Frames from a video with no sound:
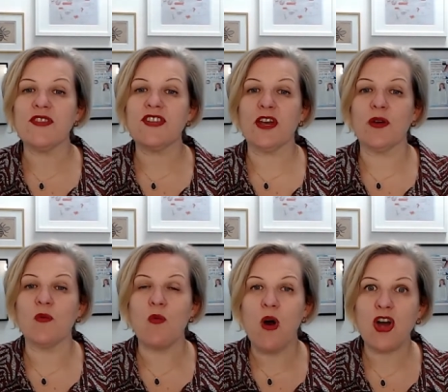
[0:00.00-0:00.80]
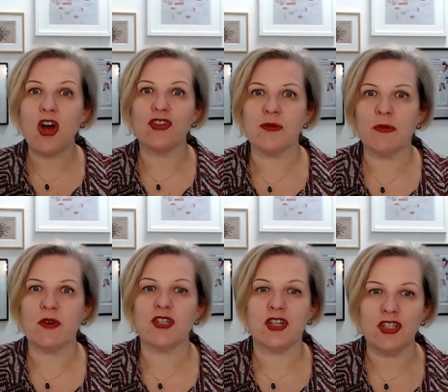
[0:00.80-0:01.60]
to know what
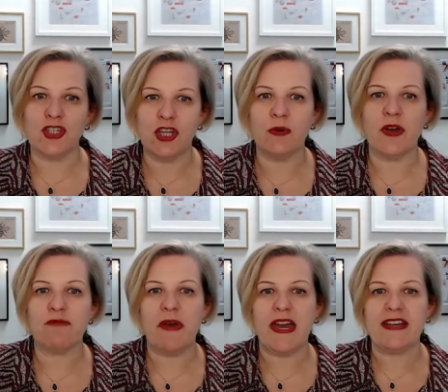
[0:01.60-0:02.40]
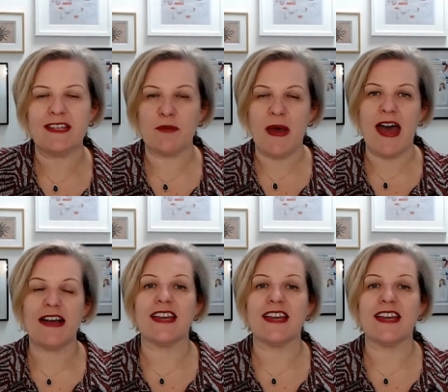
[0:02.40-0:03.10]
contribution you have made in the past,